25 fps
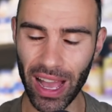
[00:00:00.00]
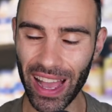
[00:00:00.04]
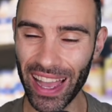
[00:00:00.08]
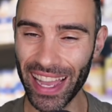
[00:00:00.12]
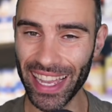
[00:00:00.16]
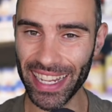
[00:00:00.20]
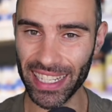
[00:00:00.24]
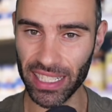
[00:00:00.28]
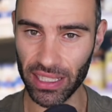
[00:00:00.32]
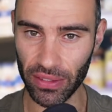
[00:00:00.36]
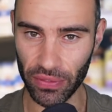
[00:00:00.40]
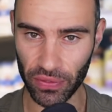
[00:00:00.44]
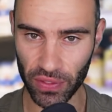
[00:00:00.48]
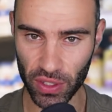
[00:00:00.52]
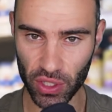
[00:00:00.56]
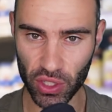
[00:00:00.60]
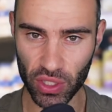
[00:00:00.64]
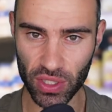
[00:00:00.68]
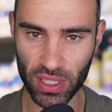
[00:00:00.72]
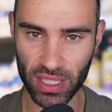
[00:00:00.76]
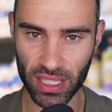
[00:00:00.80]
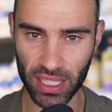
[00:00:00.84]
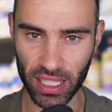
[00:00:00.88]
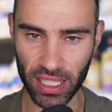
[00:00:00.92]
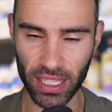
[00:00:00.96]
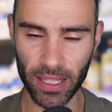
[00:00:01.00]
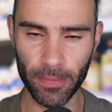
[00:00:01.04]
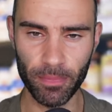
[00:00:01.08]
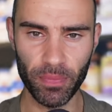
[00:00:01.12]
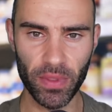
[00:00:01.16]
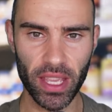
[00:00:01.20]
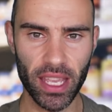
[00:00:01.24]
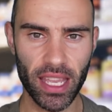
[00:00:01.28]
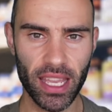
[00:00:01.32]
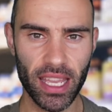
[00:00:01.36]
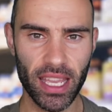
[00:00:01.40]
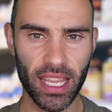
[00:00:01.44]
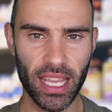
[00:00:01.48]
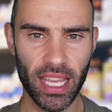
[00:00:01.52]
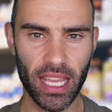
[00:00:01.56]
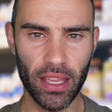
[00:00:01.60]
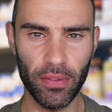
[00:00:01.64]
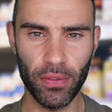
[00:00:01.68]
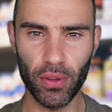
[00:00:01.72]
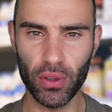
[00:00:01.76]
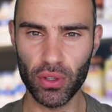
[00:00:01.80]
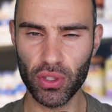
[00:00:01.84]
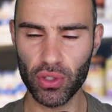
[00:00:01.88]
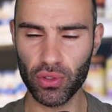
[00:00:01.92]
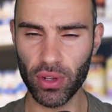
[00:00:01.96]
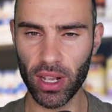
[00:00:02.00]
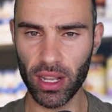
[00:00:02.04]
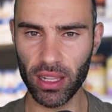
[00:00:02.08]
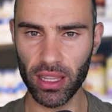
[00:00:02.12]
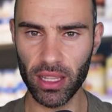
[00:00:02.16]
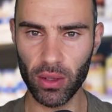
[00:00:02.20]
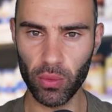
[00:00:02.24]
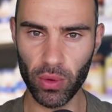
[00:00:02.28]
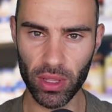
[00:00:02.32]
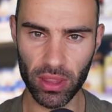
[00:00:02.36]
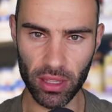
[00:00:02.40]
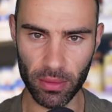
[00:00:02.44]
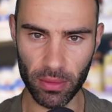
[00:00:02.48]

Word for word: iron deficiency if you're struggling with